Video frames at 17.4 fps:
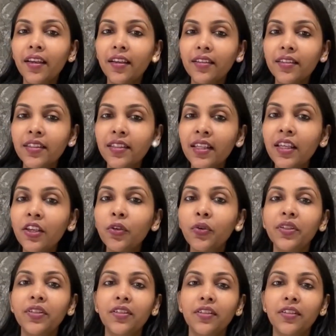
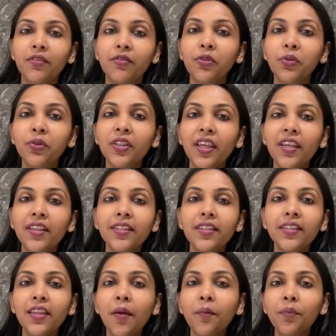secretive. There's
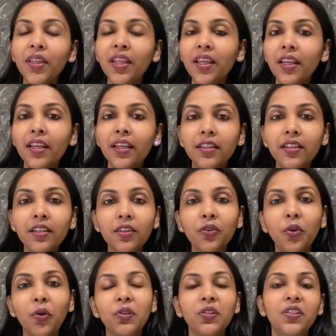something
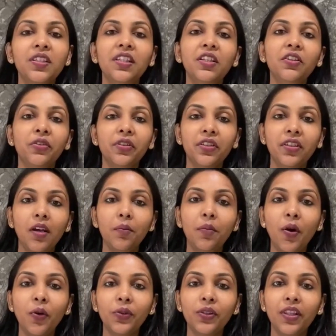hidden or secret
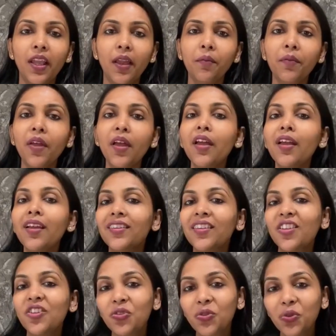about them.
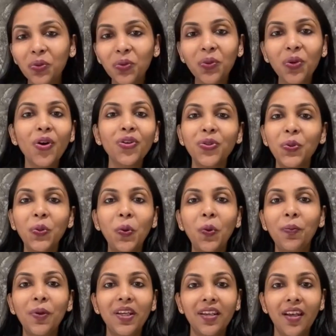They do not
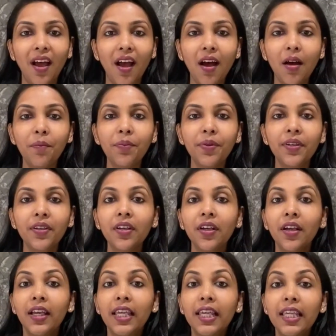open up
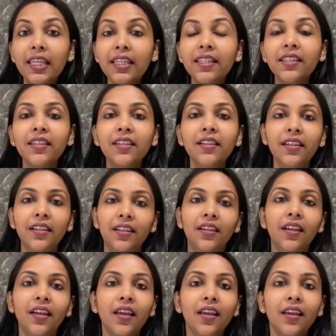easily.
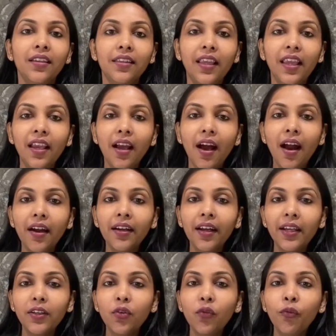They are
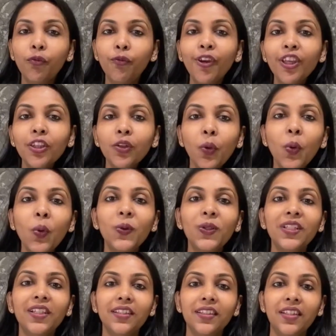kind of
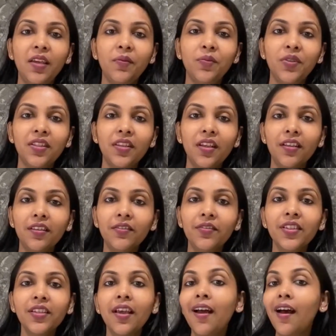withholding
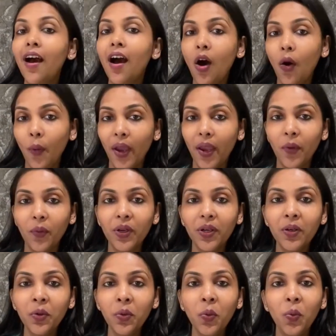themselves.
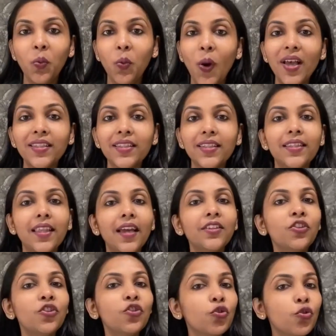However, once
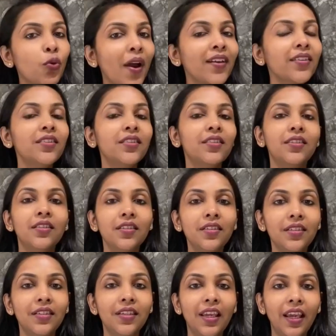that trust
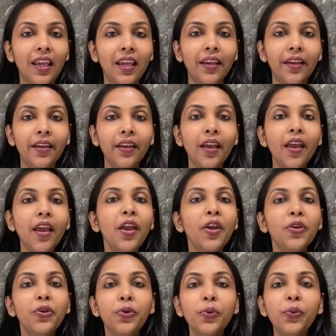is gained,
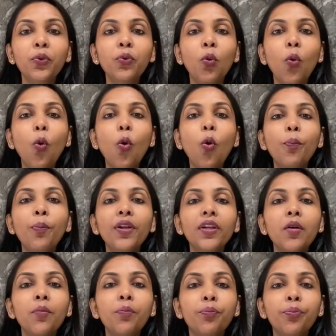you
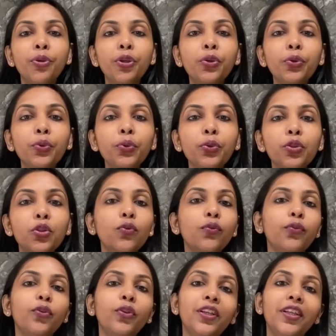open up
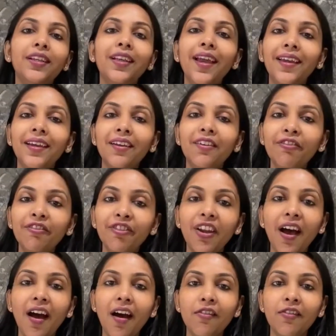beautifully like a
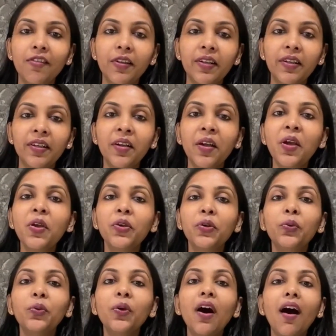flower.
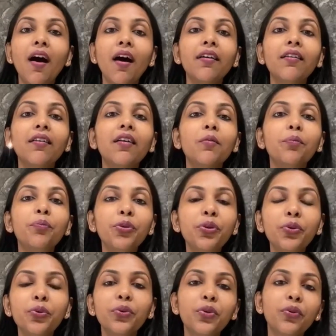You are a
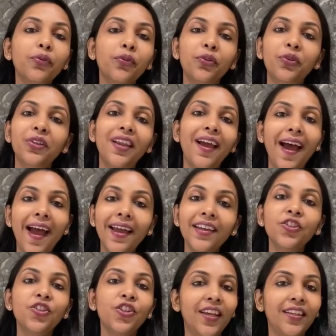beautiful
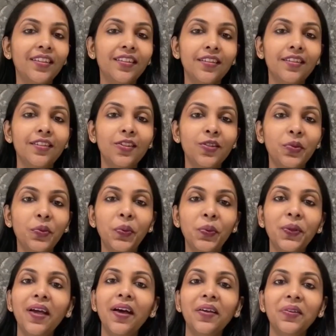and gentle
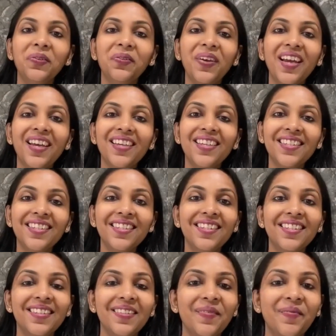soul
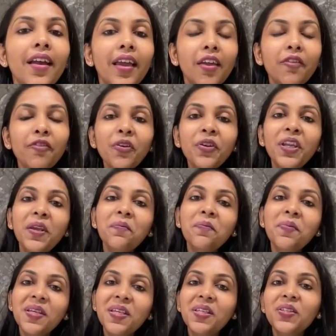otherwise. If your
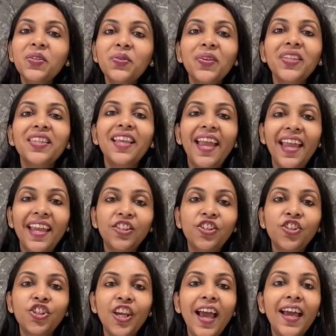name begins with
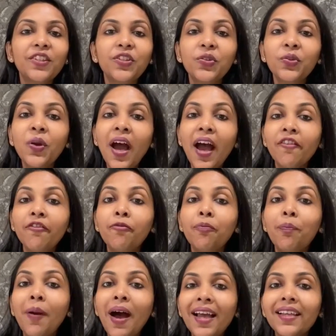H and you
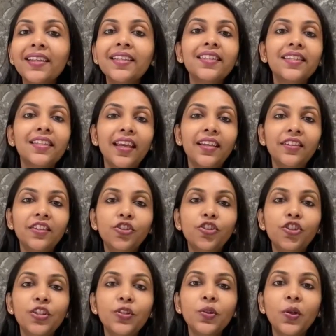have balanced
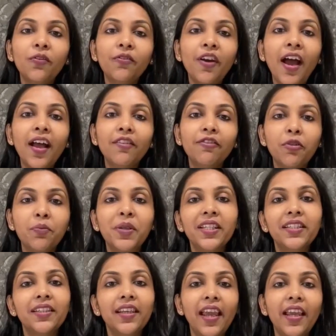energies of
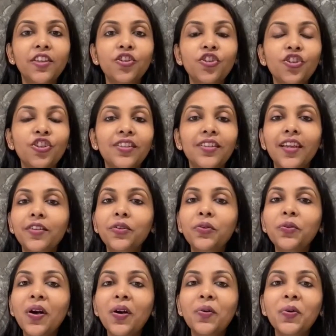alphabet H, then
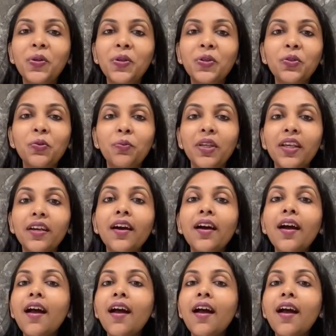you are going to be a